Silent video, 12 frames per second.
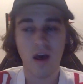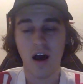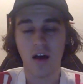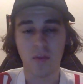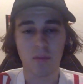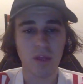
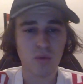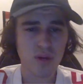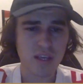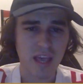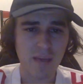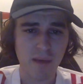The play where
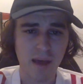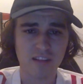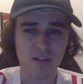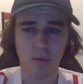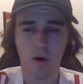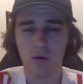he came back
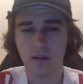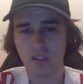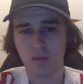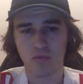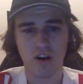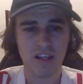to the ball and ends
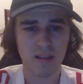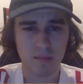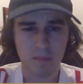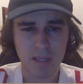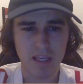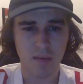up
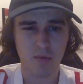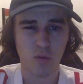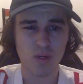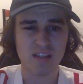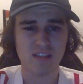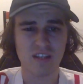running, picking up
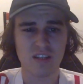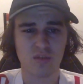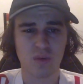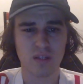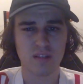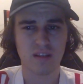26
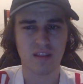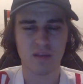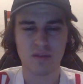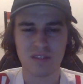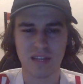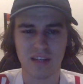when I think it
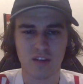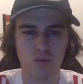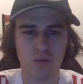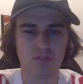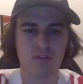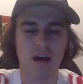was 2nd and
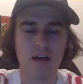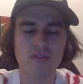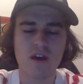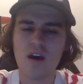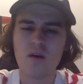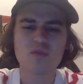25. It
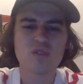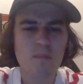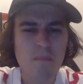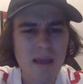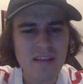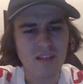was an
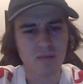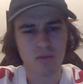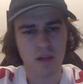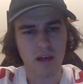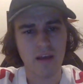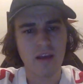amazing play.